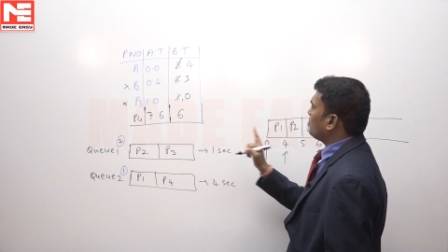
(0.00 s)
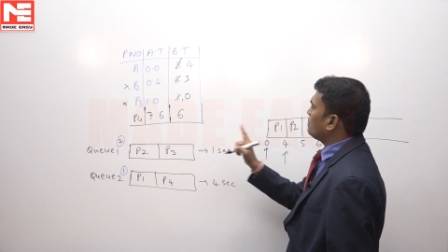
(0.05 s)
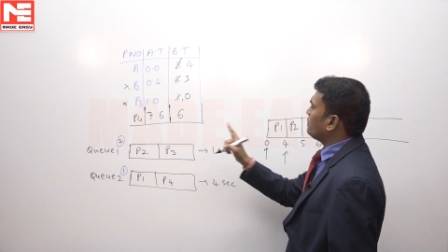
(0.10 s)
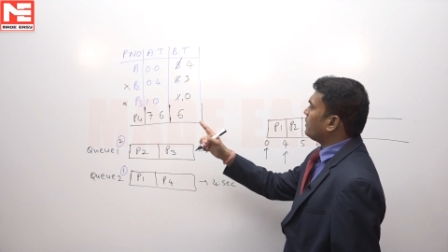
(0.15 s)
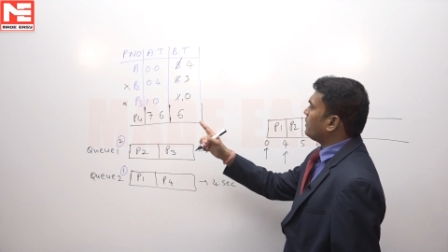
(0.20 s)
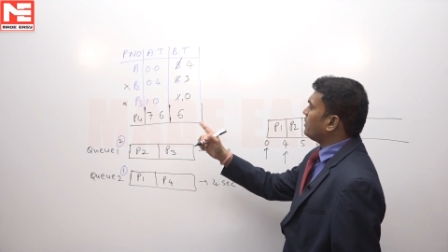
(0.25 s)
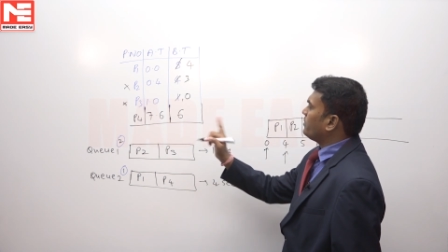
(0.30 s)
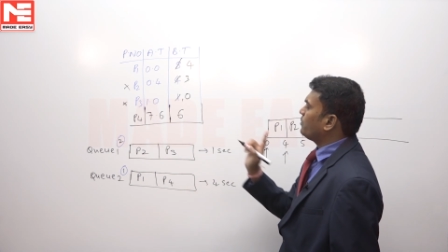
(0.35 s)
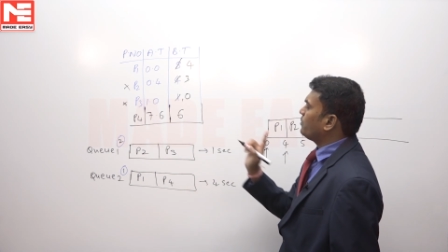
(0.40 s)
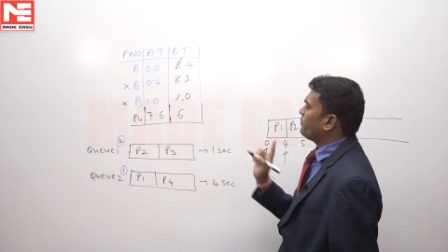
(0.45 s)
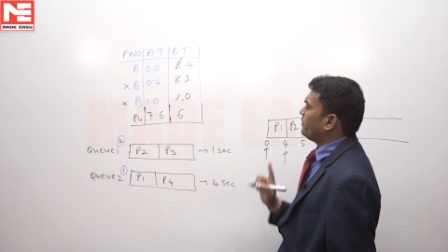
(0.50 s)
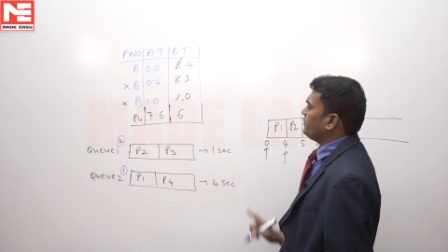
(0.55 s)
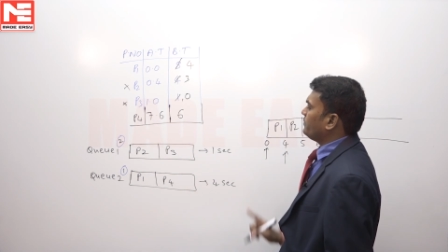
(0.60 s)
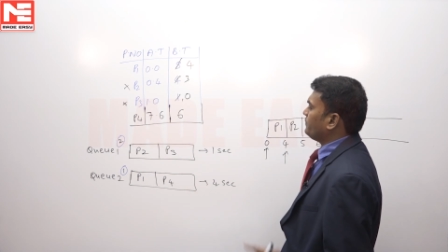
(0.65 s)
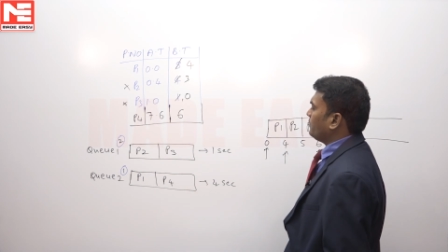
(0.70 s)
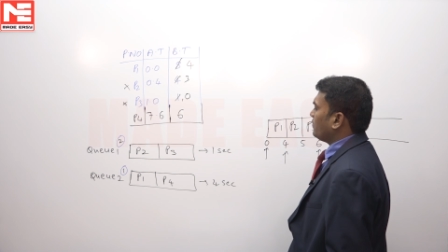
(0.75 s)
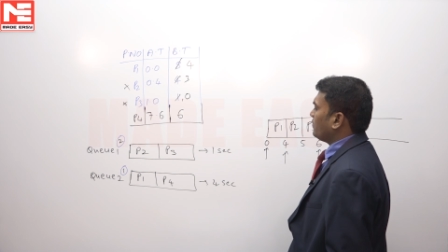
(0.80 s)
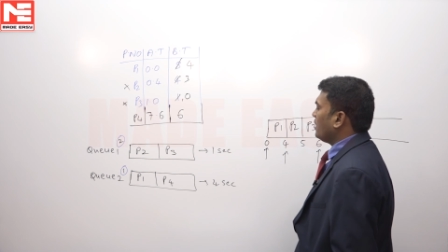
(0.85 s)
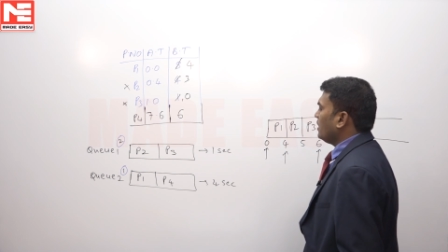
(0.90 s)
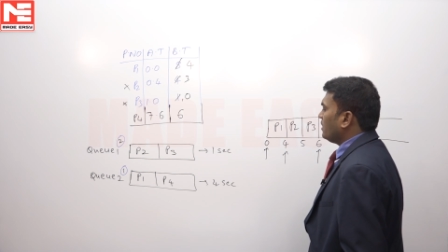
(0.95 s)
not worry about
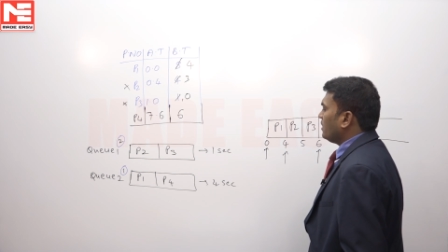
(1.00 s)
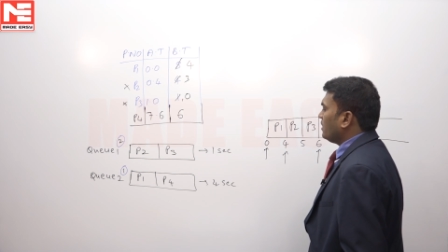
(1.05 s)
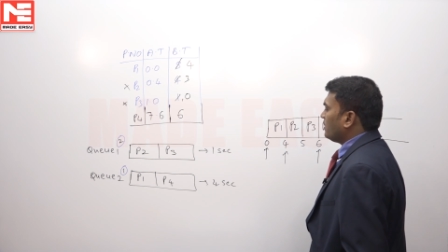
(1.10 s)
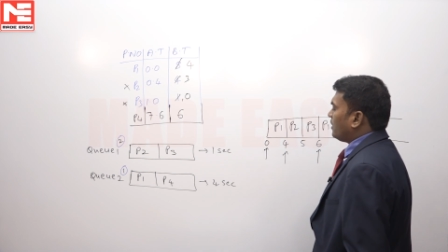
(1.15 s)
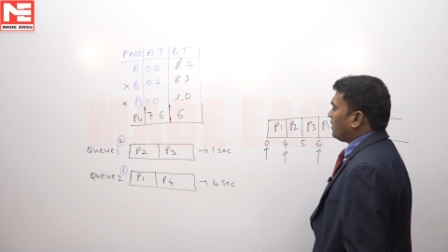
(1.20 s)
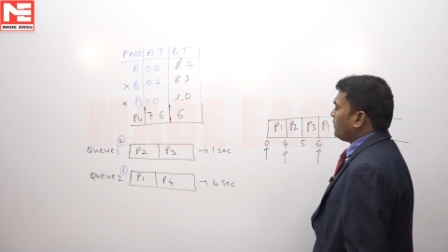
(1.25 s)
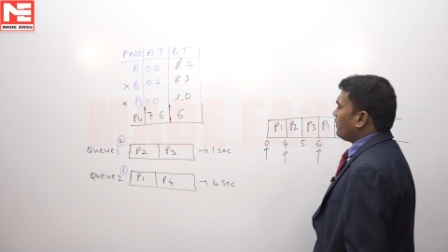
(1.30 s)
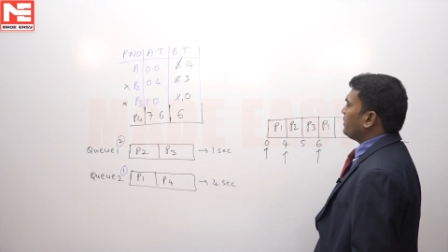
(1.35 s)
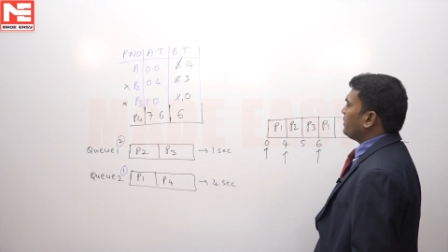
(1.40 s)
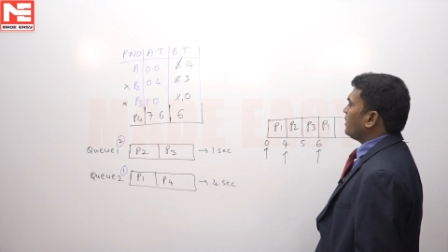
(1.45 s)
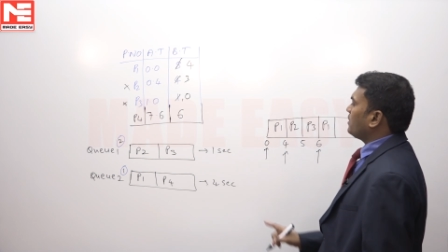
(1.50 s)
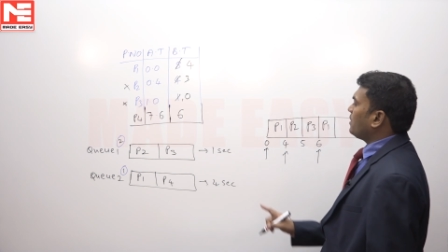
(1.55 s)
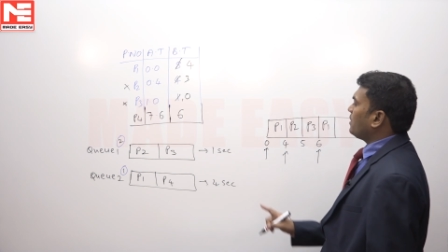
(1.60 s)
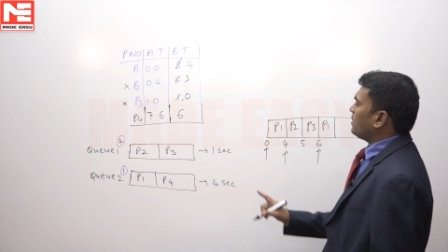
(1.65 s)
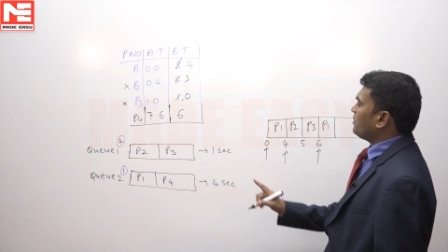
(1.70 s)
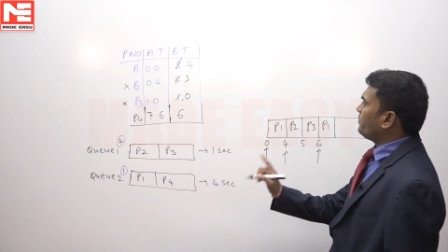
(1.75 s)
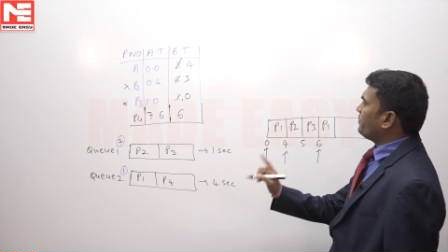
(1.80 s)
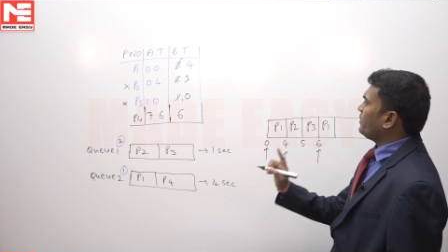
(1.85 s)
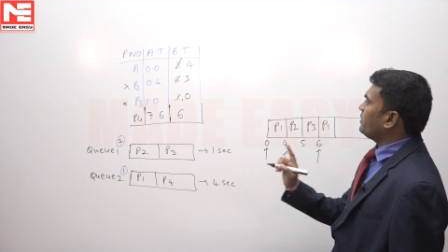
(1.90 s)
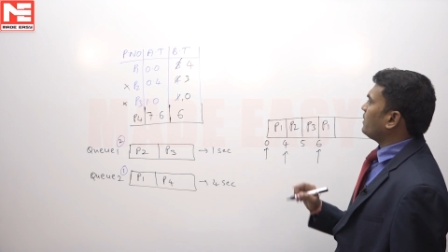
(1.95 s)
P4. Now, I am
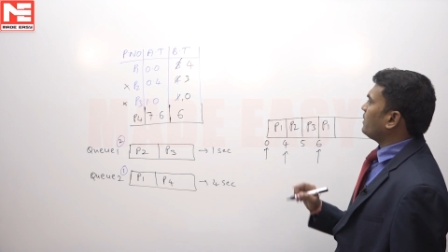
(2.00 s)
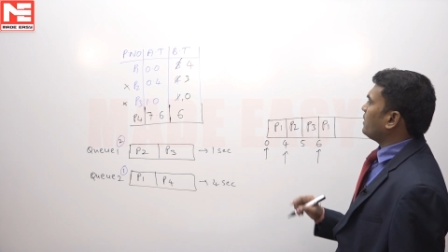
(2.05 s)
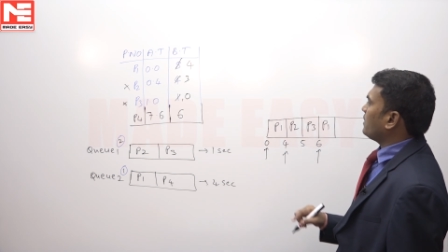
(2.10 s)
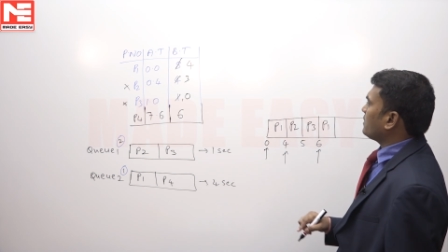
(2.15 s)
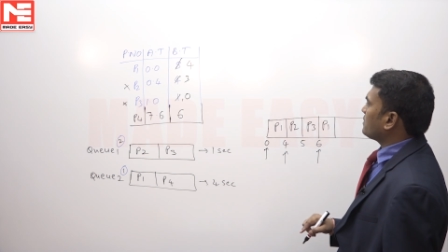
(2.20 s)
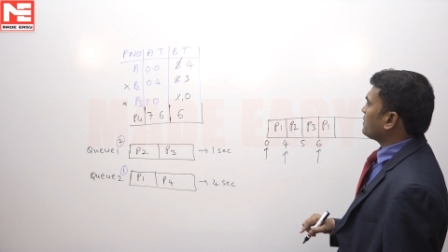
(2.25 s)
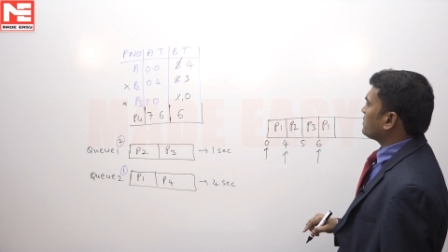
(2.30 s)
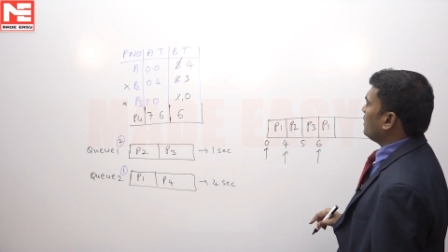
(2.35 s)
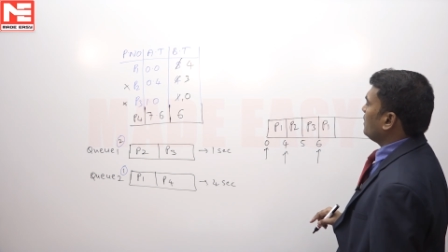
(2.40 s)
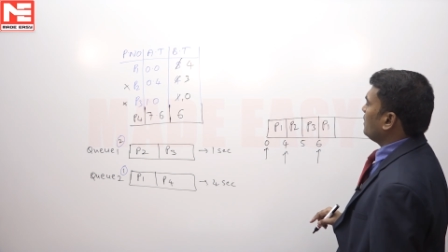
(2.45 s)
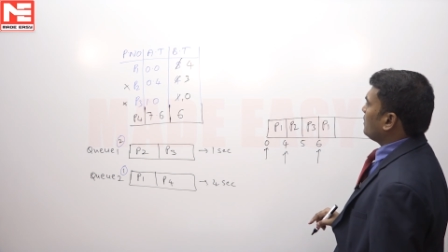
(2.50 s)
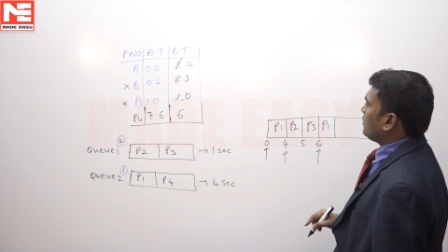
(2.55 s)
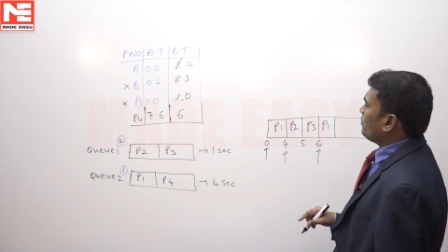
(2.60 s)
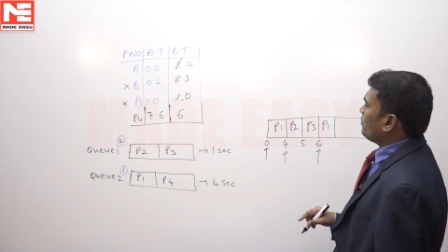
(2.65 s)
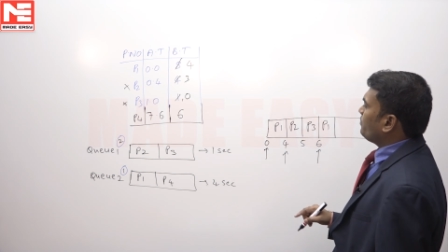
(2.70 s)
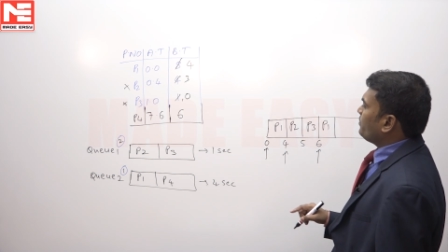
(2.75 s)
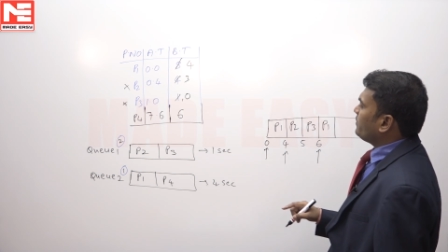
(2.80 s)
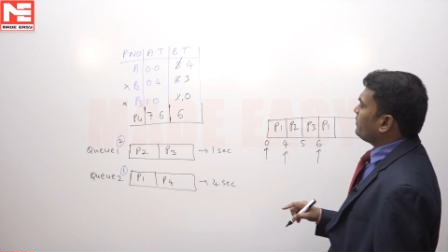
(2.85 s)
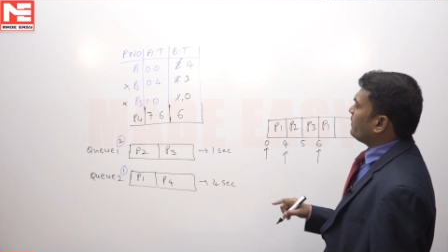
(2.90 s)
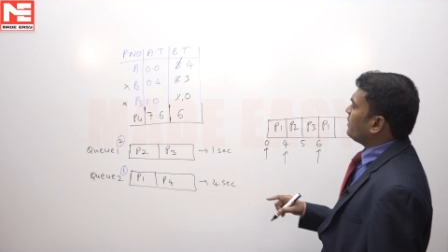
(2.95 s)
taking P1 next. Now,